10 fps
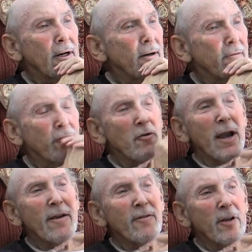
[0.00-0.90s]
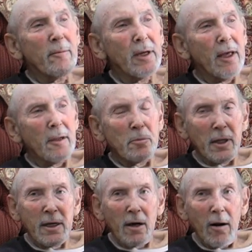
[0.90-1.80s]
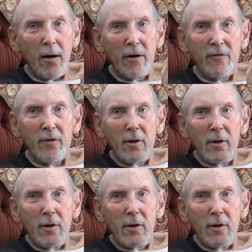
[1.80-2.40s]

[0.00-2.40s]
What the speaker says: friends come in there to play cards,